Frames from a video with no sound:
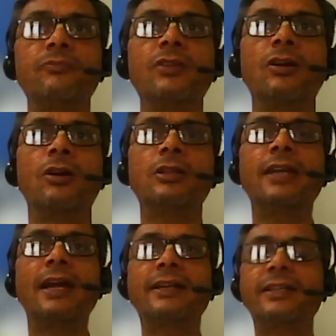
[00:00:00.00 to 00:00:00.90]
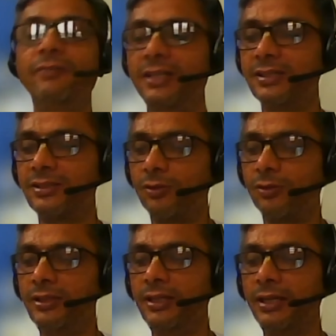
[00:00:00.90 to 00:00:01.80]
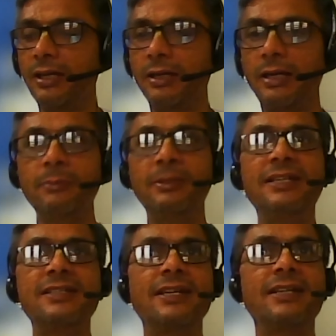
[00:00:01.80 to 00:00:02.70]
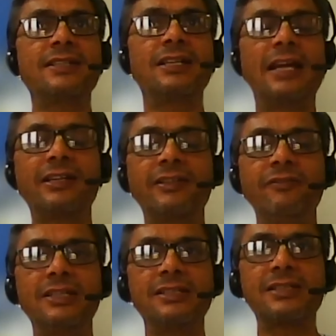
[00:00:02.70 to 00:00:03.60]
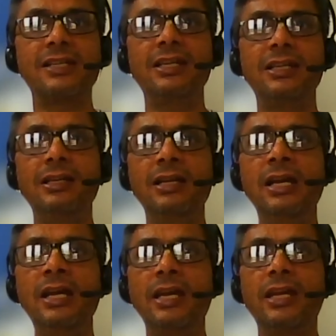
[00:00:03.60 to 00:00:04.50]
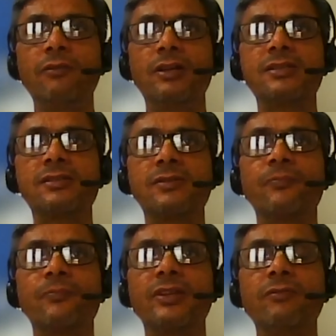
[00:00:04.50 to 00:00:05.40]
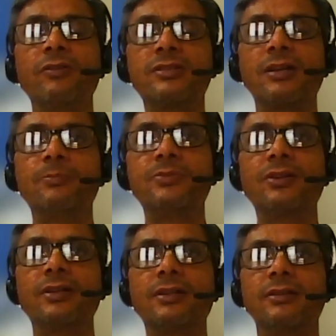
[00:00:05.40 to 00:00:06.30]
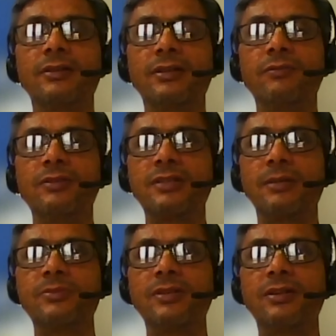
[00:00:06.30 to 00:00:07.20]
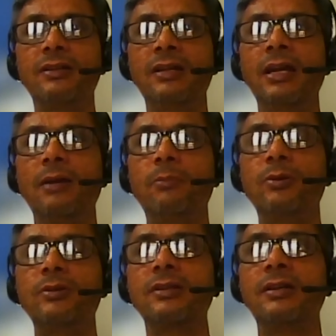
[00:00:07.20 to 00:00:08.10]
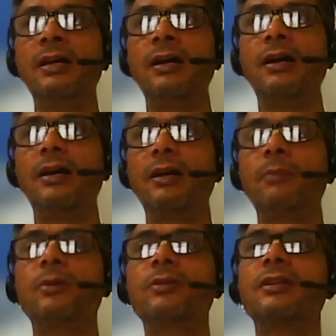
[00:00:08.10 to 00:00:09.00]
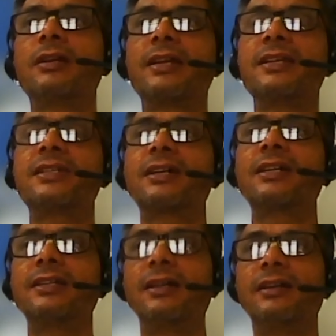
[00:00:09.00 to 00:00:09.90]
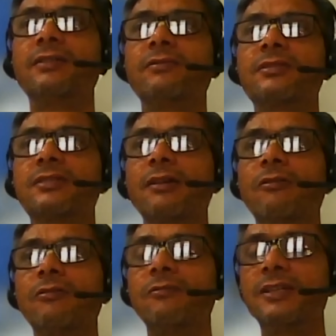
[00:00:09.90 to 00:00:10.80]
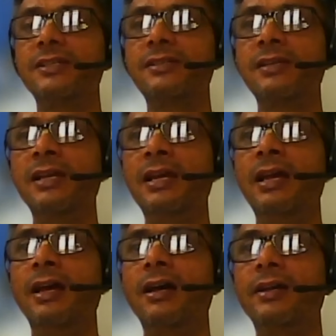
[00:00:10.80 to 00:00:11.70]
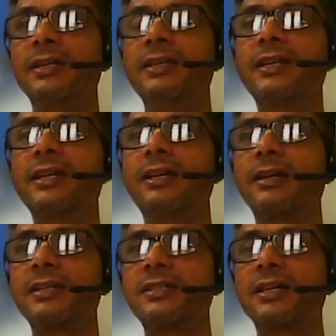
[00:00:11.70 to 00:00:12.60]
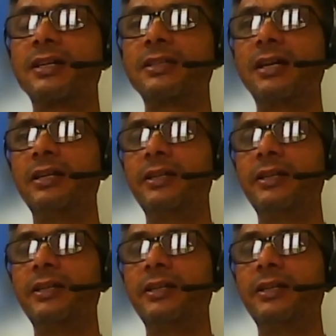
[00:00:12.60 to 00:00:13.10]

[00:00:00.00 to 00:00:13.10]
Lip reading: activities, all the administration activities, still he was absorbed about the Krishna Katha. He was always hearing Krishna Katha, and